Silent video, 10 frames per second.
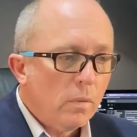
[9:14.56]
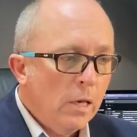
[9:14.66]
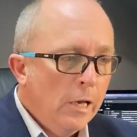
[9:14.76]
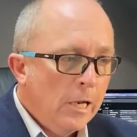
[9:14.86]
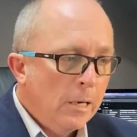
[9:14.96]

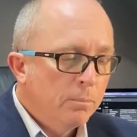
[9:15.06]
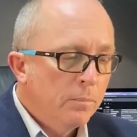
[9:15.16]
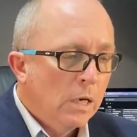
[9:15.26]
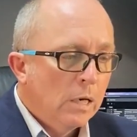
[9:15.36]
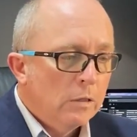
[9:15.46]
And
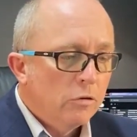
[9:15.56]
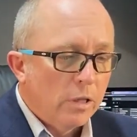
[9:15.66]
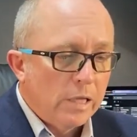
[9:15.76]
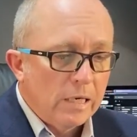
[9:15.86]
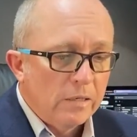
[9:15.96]
so
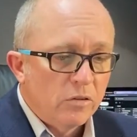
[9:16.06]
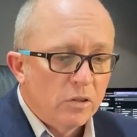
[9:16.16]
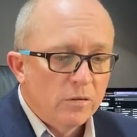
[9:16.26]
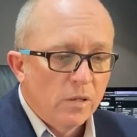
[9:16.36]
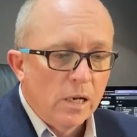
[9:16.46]
that is
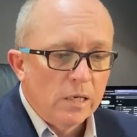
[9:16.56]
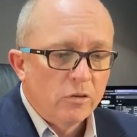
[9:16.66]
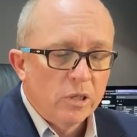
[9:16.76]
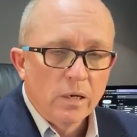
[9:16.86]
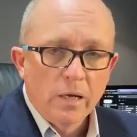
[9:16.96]
just in a
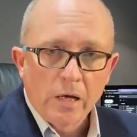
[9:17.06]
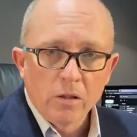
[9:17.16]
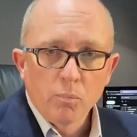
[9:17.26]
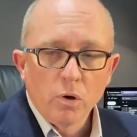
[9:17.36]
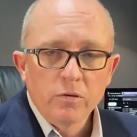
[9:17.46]
nutshell how the
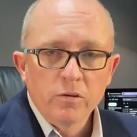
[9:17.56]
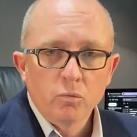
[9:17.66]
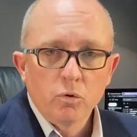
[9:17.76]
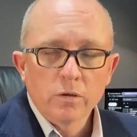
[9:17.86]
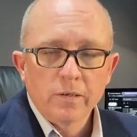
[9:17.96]
process
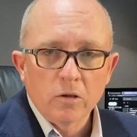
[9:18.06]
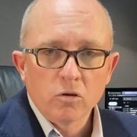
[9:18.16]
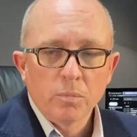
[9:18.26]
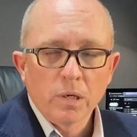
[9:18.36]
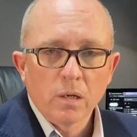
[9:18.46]
works, how to
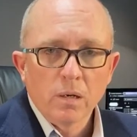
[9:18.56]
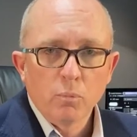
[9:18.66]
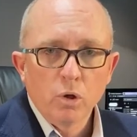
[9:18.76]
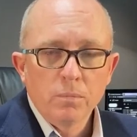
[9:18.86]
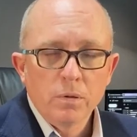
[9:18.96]
make an
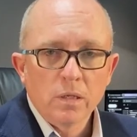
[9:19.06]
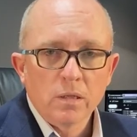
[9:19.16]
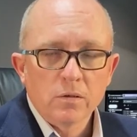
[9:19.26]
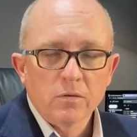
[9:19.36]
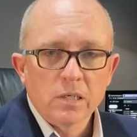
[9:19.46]
appointment at
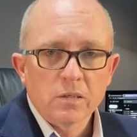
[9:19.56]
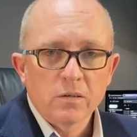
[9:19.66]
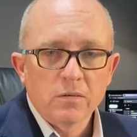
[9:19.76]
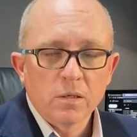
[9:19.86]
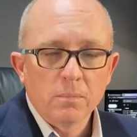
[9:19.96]
the SARS
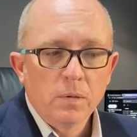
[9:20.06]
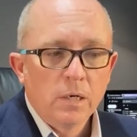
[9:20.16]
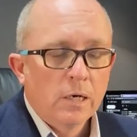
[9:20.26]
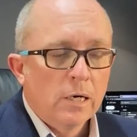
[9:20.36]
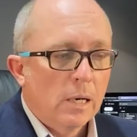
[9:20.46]
system.
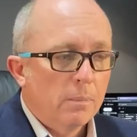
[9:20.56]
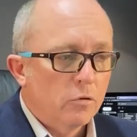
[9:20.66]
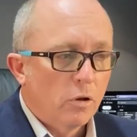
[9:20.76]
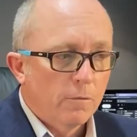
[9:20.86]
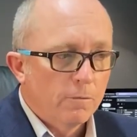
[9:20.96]

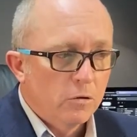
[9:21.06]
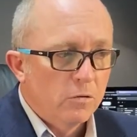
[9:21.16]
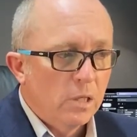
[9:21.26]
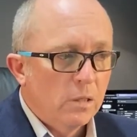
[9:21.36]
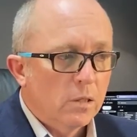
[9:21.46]
So the first
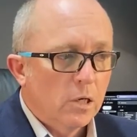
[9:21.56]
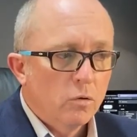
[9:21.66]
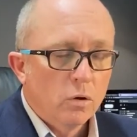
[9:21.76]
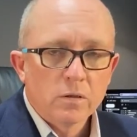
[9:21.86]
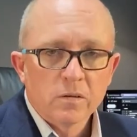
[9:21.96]
thing, go
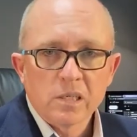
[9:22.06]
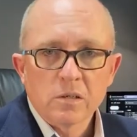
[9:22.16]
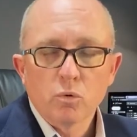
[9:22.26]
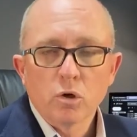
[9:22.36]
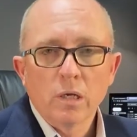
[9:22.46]
to the SARS
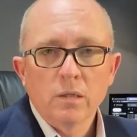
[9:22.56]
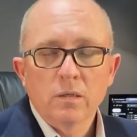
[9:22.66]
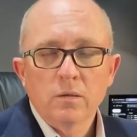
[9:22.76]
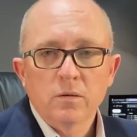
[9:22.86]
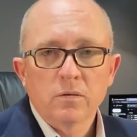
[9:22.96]

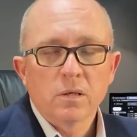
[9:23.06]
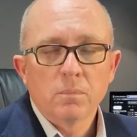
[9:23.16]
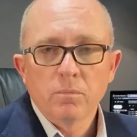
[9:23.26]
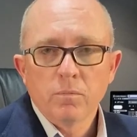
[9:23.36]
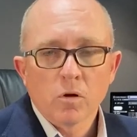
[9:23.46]
booking
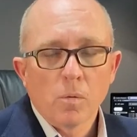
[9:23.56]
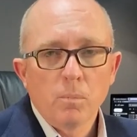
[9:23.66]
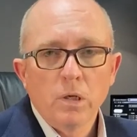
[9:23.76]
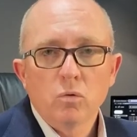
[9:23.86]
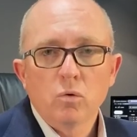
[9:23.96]
system,
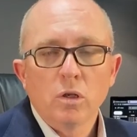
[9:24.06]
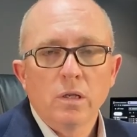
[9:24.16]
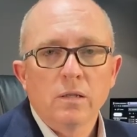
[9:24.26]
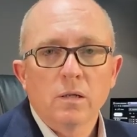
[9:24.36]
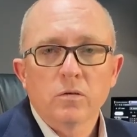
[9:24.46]
complete all the
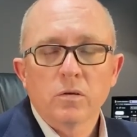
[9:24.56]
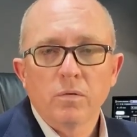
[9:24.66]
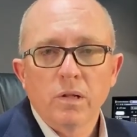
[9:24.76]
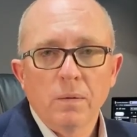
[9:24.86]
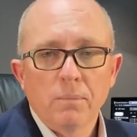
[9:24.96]
details over
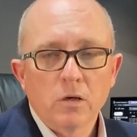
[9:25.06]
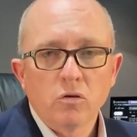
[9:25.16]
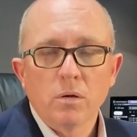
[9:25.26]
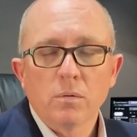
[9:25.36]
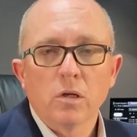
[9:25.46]
there, make
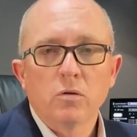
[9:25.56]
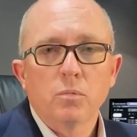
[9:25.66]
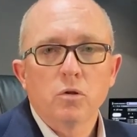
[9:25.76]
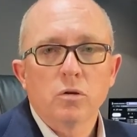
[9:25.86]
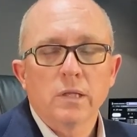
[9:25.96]
sure you
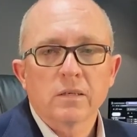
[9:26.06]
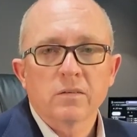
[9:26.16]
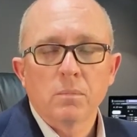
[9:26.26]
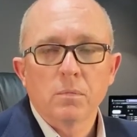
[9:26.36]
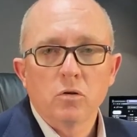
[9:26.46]
put your tax
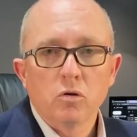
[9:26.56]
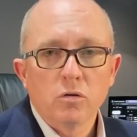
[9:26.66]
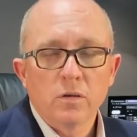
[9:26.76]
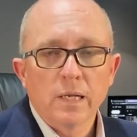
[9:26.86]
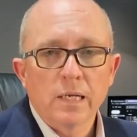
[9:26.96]
number,
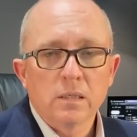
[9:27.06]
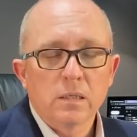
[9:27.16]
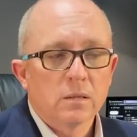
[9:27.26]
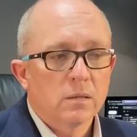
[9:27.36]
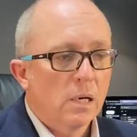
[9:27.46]
choose a date and
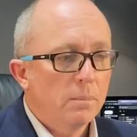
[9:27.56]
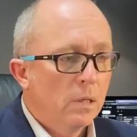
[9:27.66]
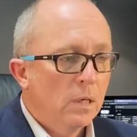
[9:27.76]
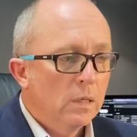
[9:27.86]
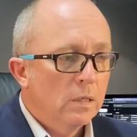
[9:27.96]
a time.
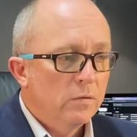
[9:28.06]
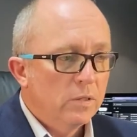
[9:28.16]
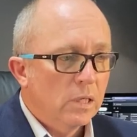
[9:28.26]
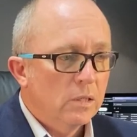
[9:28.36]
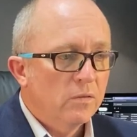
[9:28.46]

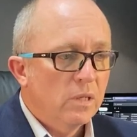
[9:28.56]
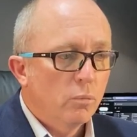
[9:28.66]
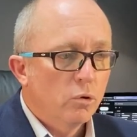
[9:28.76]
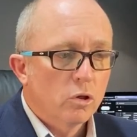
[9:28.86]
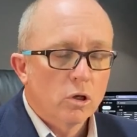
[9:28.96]
Second step
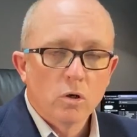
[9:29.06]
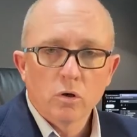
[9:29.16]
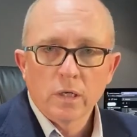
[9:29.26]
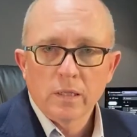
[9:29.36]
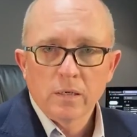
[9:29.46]
would to go
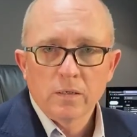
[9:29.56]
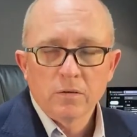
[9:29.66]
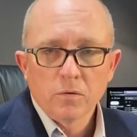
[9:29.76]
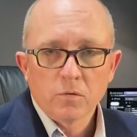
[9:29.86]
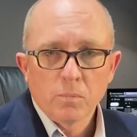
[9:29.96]
look at the
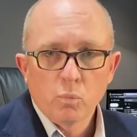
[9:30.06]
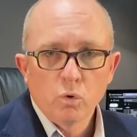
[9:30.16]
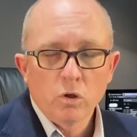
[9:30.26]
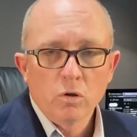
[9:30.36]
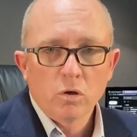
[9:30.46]
list of
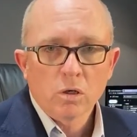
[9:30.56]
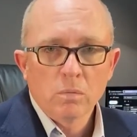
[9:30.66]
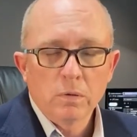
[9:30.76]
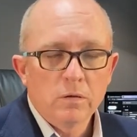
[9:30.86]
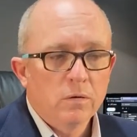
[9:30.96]
supporting
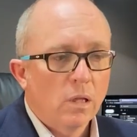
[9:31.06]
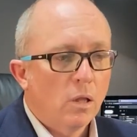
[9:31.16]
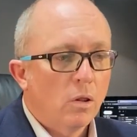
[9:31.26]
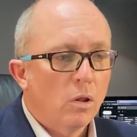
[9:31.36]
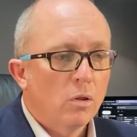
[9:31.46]
documents, and
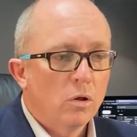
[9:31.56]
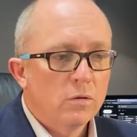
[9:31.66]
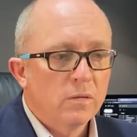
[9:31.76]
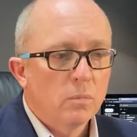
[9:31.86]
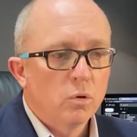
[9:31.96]
then the third
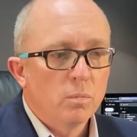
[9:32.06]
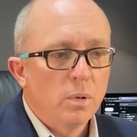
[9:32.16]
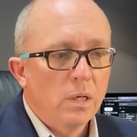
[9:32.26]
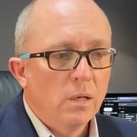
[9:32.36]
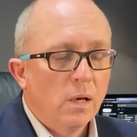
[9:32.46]
step would
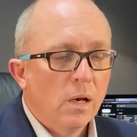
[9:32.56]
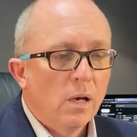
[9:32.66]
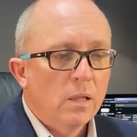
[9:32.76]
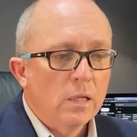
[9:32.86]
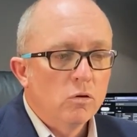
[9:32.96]
be
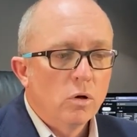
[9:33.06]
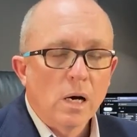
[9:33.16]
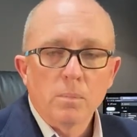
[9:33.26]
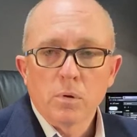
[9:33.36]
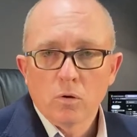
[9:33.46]
then to
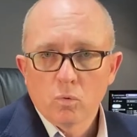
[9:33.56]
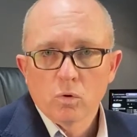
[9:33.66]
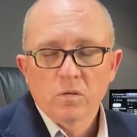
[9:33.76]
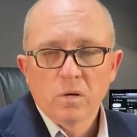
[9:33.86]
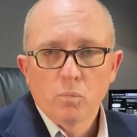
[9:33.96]
upload all
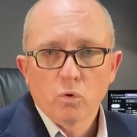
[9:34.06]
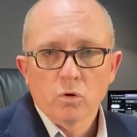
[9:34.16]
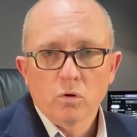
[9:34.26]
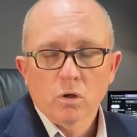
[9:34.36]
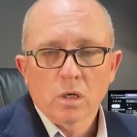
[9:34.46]
the
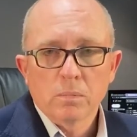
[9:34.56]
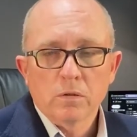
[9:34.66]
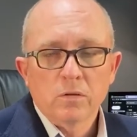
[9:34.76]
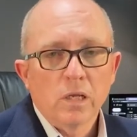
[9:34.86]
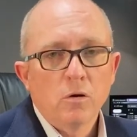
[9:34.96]
supporting
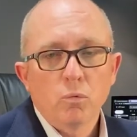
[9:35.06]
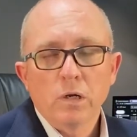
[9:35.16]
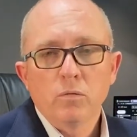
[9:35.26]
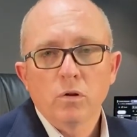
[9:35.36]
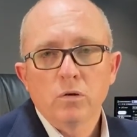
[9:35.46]
documents. Then you wait
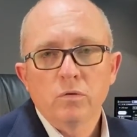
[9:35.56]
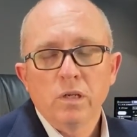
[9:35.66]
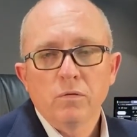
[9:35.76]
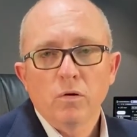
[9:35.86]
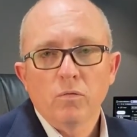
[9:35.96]
for the
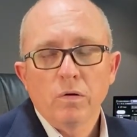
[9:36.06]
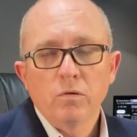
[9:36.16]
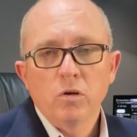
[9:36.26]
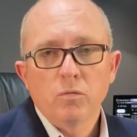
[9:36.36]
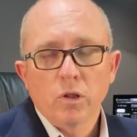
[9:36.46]
receiver of
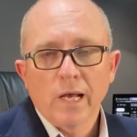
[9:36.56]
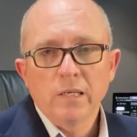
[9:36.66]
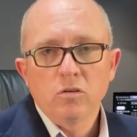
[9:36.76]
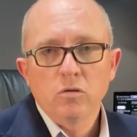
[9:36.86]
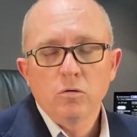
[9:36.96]
revenue, for the
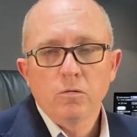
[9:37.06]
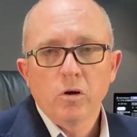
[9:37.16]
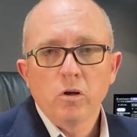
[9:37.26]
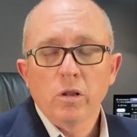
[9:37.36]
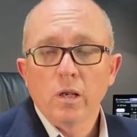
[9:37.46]
agent to
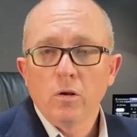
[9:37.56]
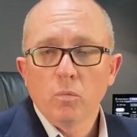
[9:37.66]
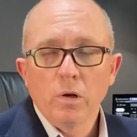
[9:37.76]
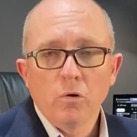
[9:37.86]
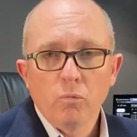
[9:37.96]
phone you. They're
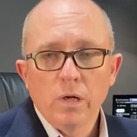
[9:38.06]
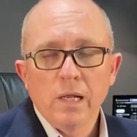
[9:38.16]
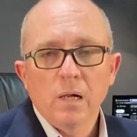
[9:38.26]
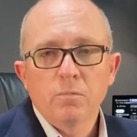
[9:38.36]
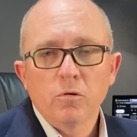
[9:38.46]
normally really
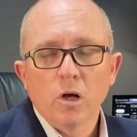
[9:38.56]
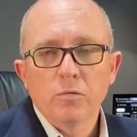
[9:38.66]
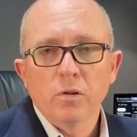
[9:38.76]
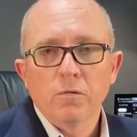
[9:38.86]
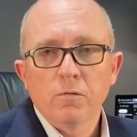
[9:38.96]
helpful
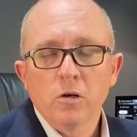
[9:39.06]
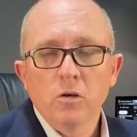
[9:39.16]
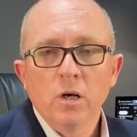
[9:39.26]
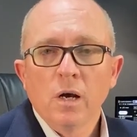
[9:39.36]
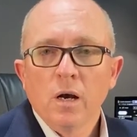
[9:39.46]
over the
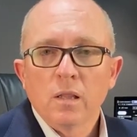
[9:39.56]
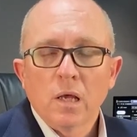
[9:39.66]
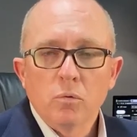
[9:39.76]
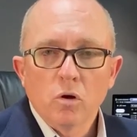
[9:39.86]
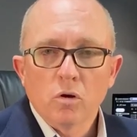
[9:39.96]
phone. They
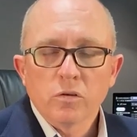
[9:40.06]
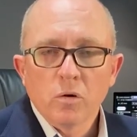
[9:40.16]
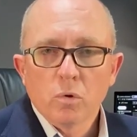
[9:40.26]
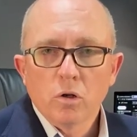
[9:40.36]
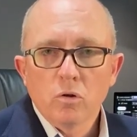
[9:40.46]
would ask you
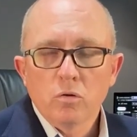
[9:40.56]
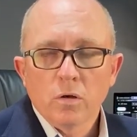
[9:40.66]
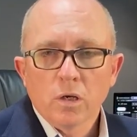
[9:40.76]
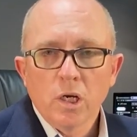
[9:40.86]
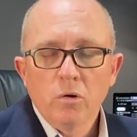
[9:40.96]
1 or 2
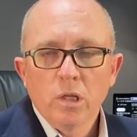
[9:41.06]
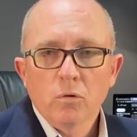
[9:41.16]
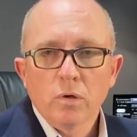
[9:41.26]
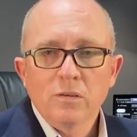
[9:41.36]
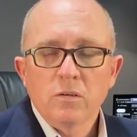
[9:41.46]
security
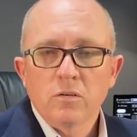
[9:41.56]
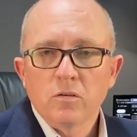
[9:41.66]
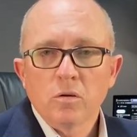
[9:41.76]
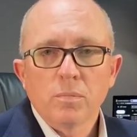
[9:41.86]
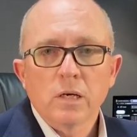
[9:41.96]
questions
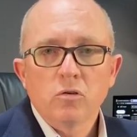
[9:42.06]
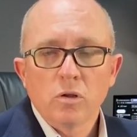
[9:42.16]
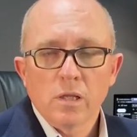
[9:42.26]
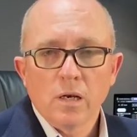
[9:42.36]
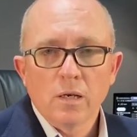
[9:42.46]
just to make sure
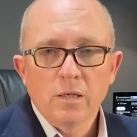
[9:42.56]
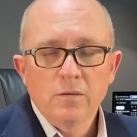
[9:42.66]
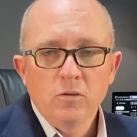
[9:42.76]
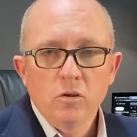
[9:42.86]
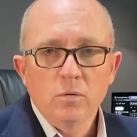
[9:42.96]
that it
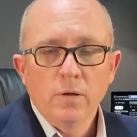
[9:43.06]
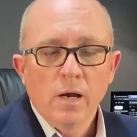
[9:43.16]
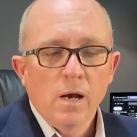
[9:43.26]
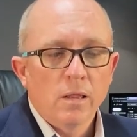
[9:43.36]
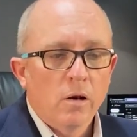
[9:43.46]
is you.
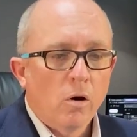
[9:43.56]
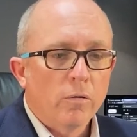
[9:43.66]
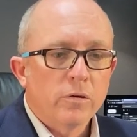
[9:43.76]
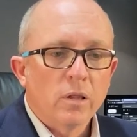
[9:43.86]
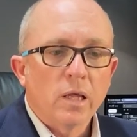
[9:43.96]
Then
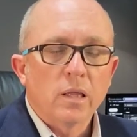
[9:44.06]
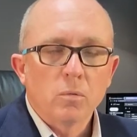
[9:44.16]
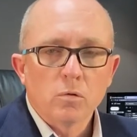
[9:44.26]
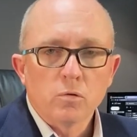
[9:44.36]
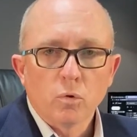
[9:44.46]
after that, they
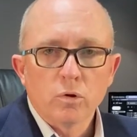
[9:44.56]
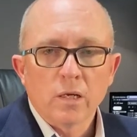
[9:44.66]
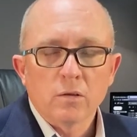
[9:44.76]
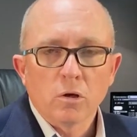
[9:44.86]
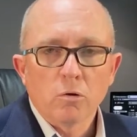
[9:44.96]
will sort
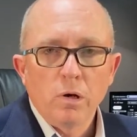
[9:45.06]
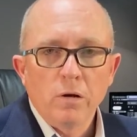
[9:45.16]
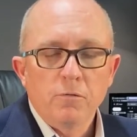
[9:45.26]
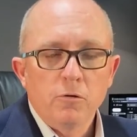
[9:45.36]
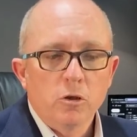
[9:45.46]
out a query
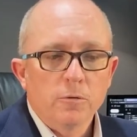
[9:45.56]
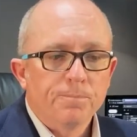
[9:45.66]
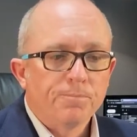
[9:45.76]
for you.